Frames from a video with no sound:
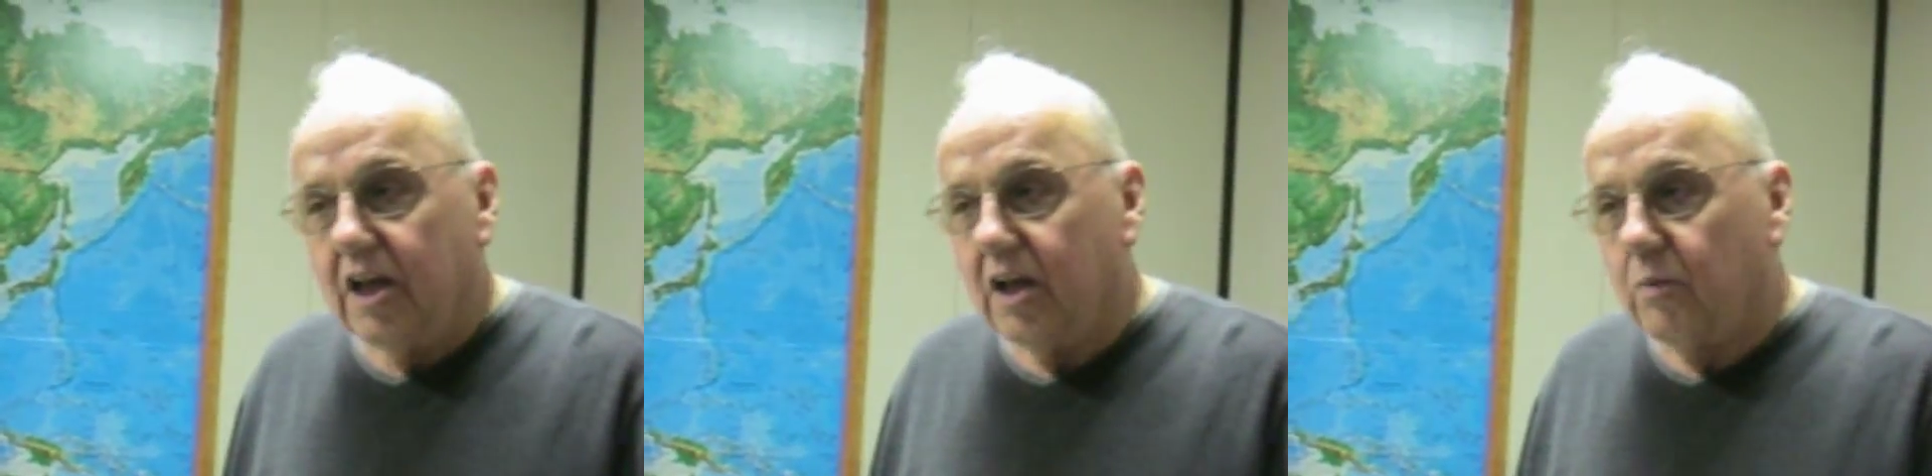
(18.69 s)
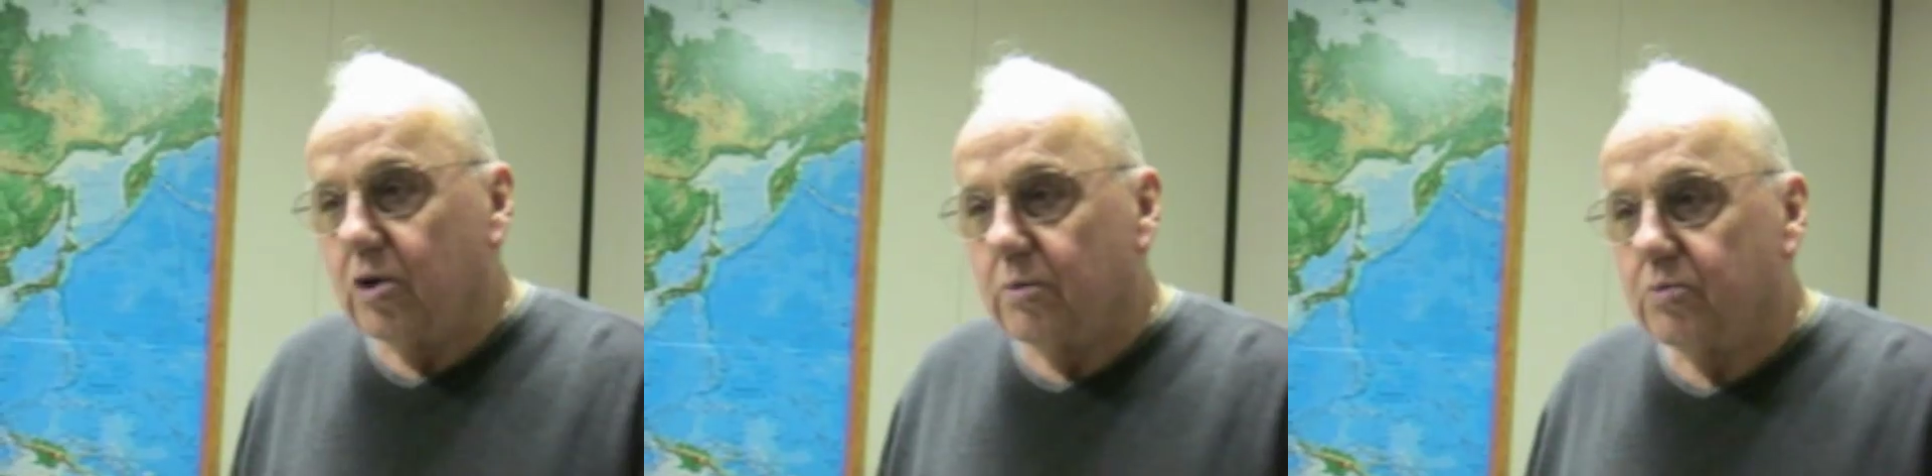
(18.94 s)

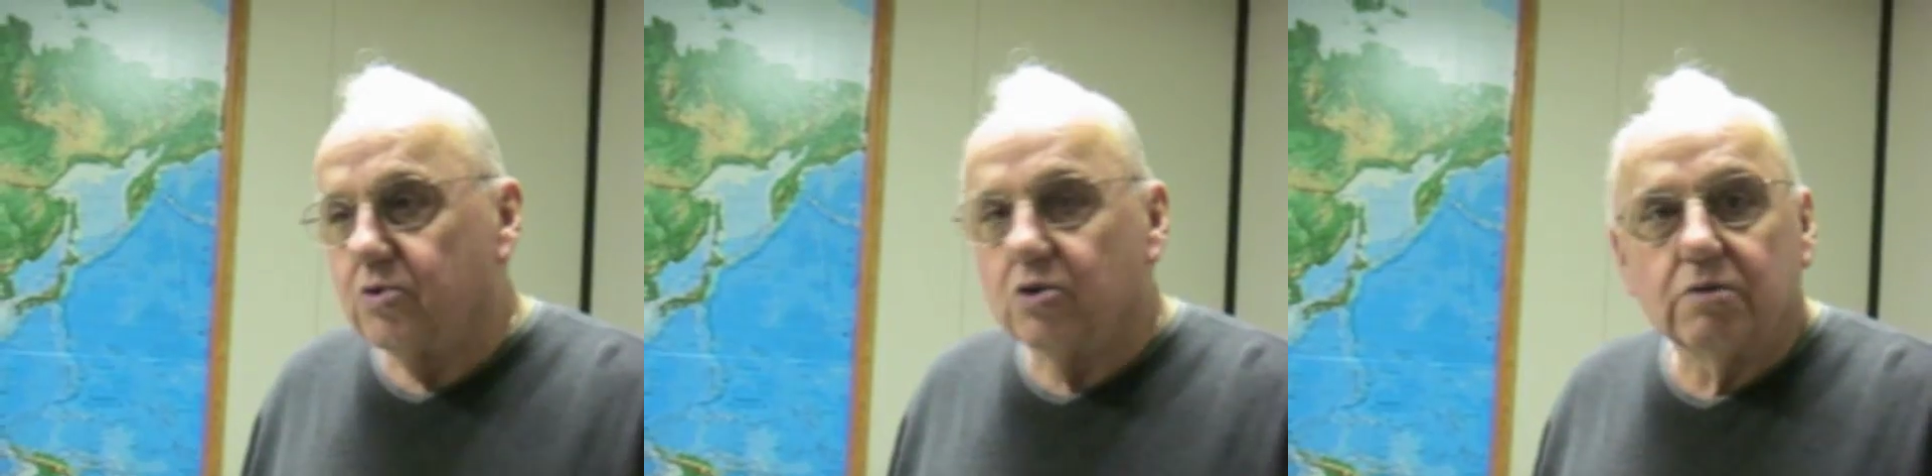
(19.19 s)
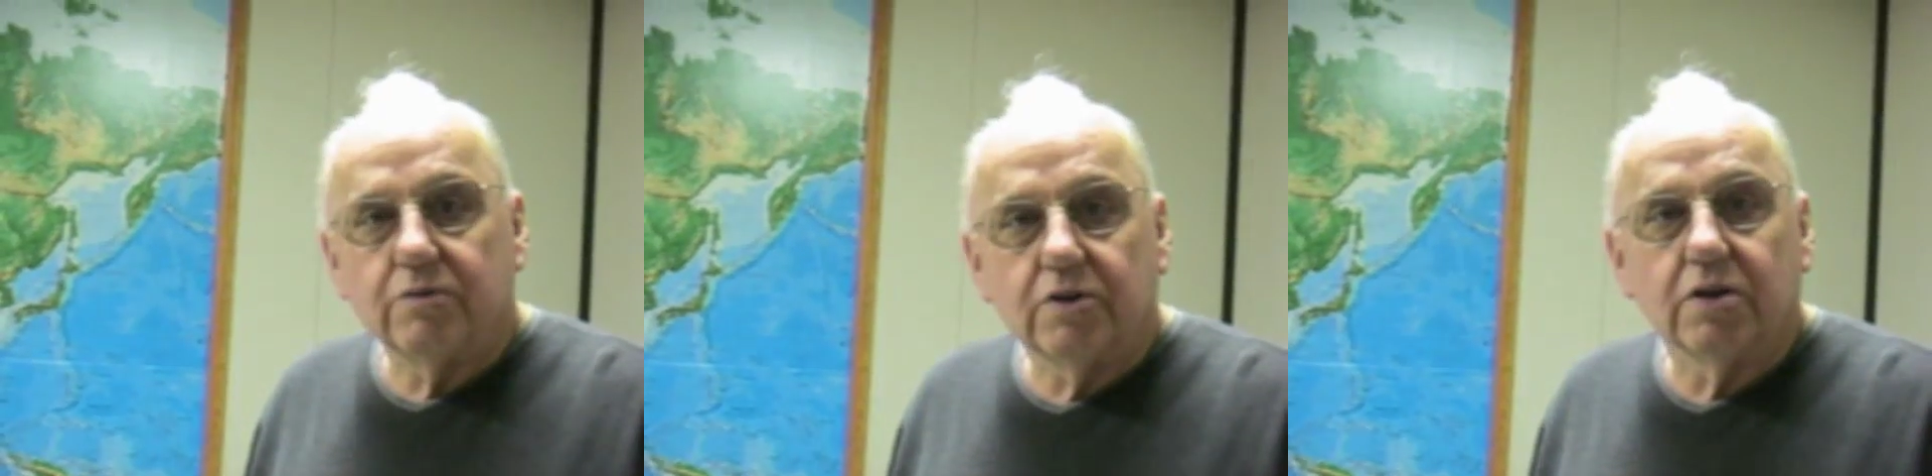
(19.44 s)
and we
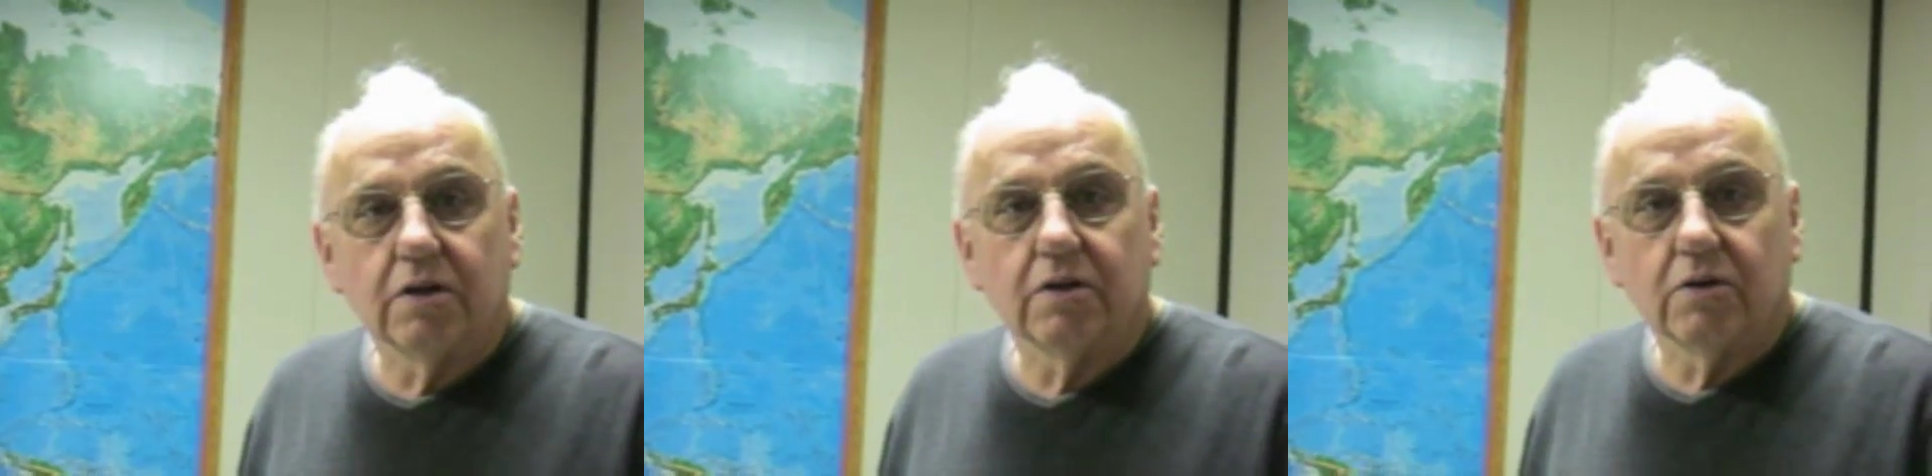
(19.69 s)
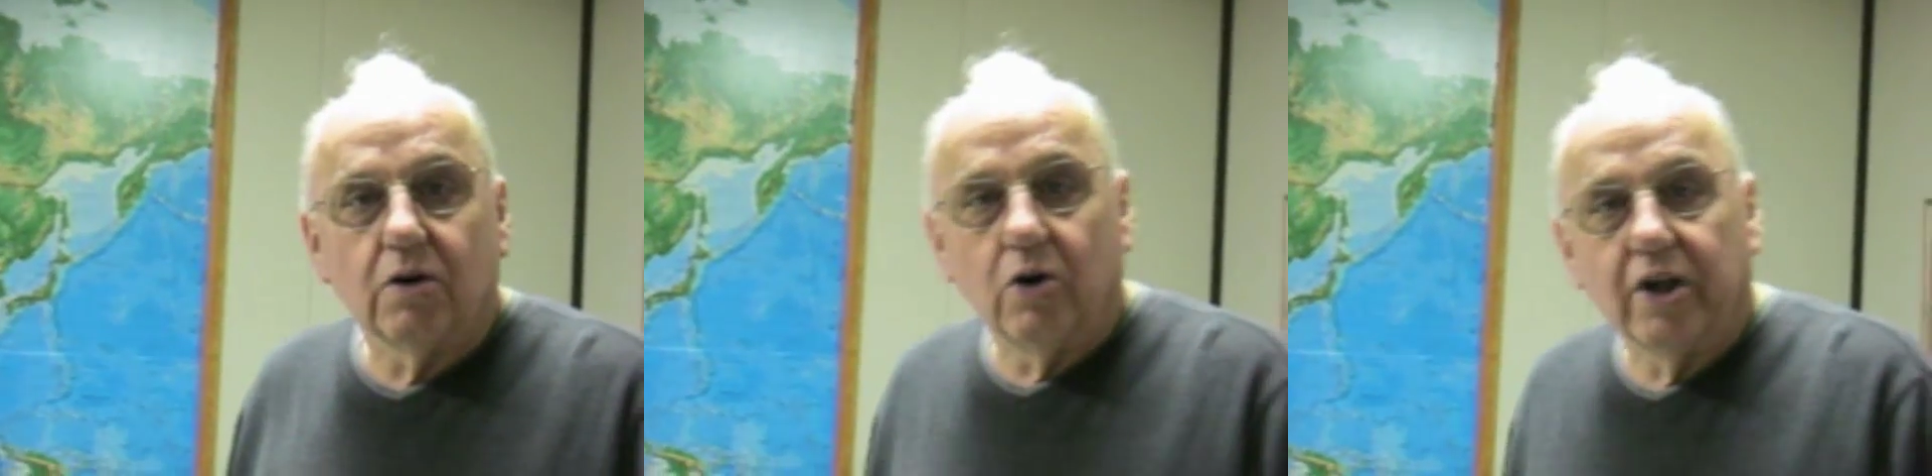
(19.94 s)
observed
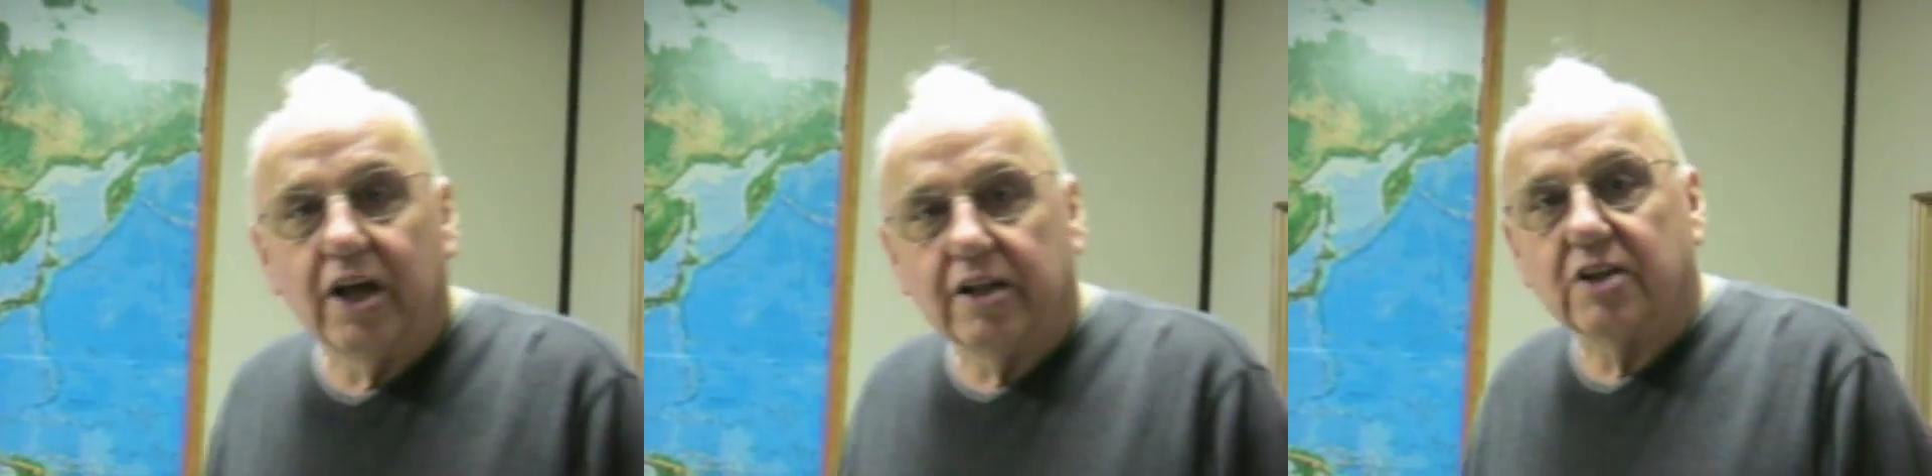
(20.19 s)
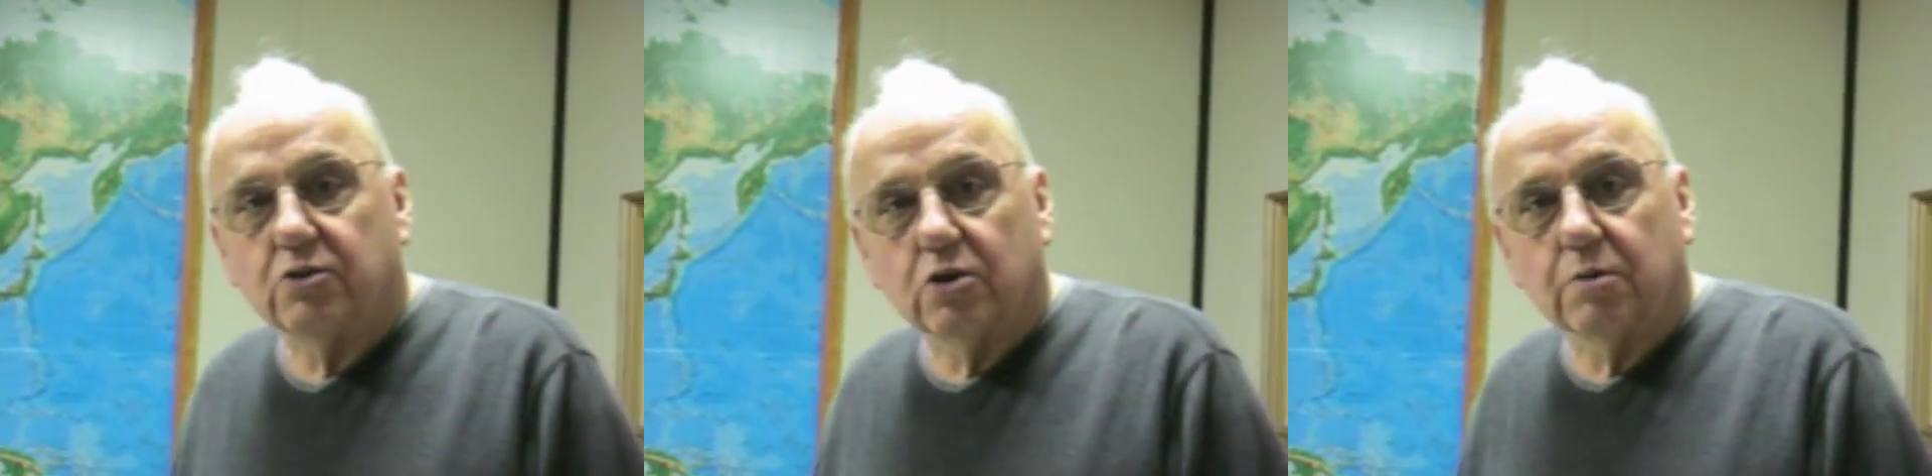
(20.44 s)
all
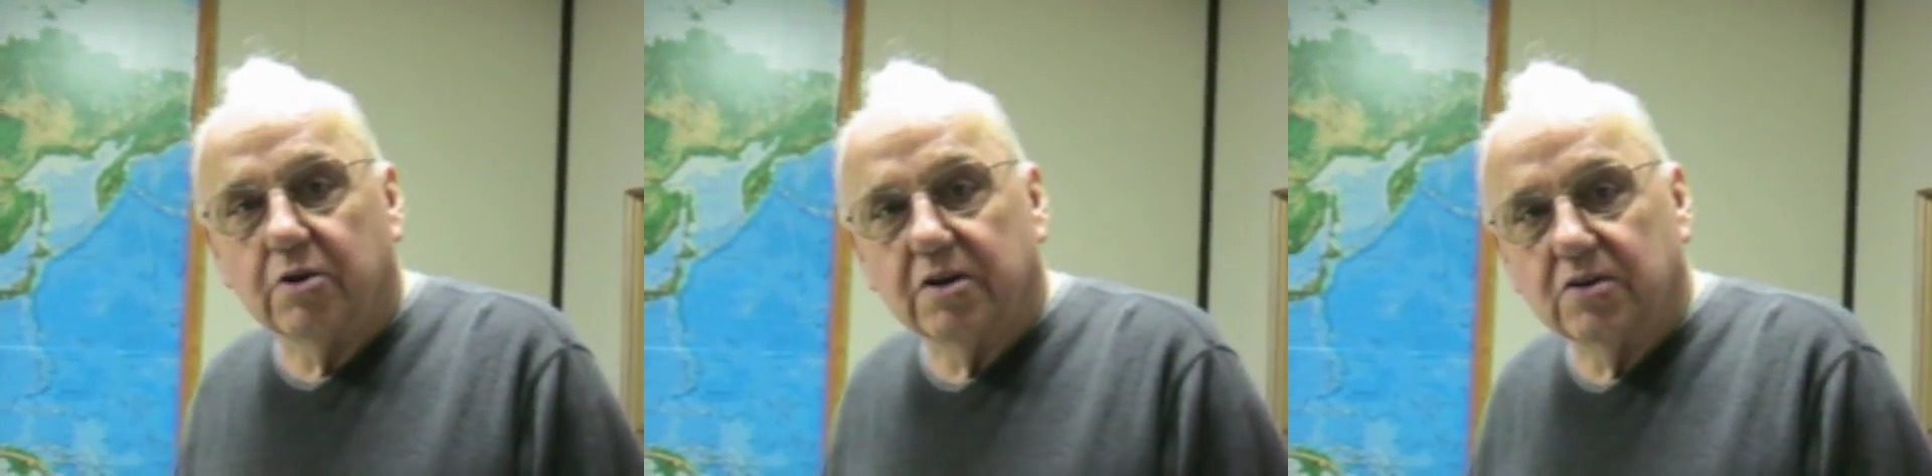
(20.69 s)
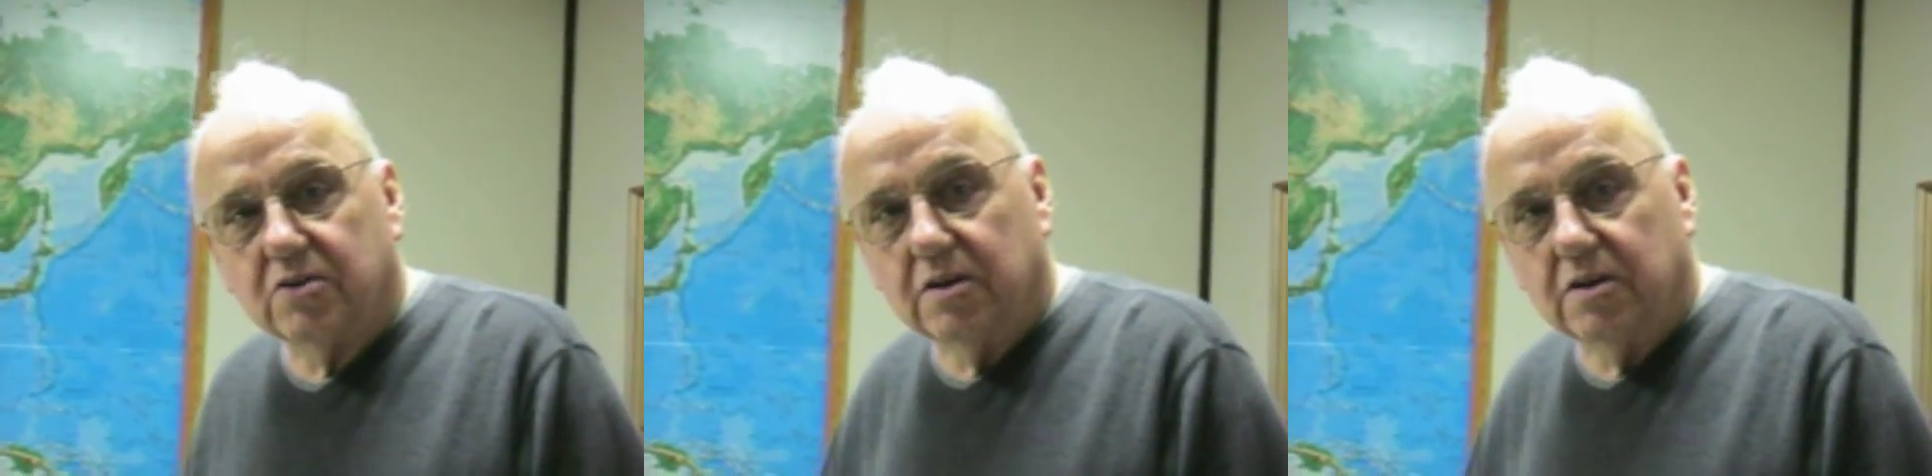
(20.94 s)
that took place.